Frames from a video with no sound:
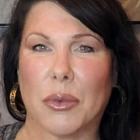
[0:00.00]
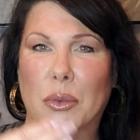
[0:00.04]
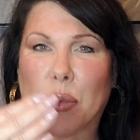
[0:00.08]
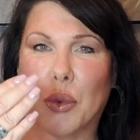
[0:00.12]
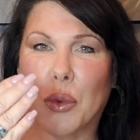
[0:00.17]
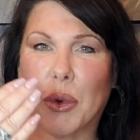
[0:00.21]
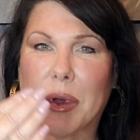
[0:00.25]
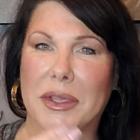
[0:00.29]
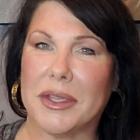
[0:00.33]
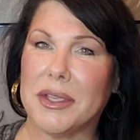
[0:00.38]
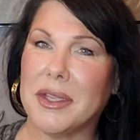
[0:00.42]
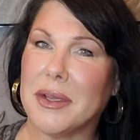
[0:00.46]

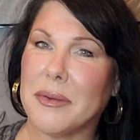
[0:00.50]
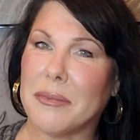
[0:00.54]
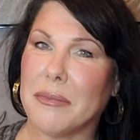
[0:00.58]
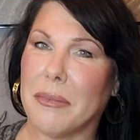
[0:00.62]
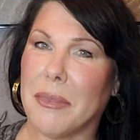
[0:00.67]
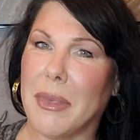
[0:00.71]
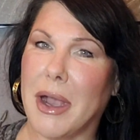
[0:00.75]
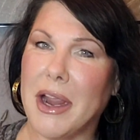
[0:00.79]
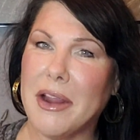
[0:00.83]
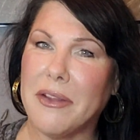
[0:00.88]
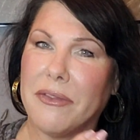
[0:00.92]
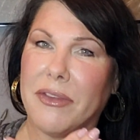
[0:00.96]
with
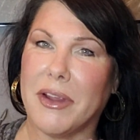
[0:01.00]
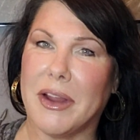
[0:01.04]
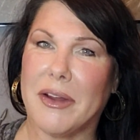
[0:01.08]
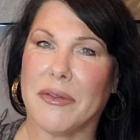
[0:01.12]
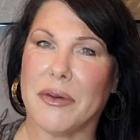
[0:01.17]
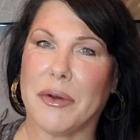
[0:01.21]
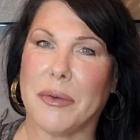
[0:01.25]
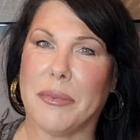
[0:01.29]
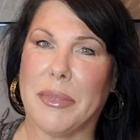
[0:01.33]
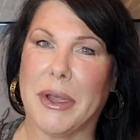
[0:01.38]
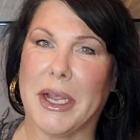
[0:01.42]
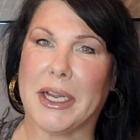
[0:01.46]
my
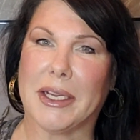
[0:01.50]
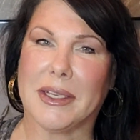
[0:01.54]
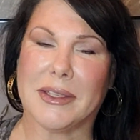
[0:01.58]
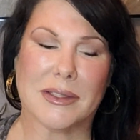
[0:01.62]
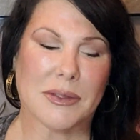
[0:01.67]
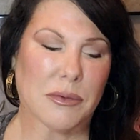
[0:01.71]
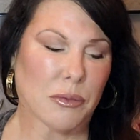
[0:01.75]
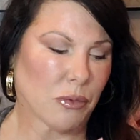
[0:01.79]
favorite picks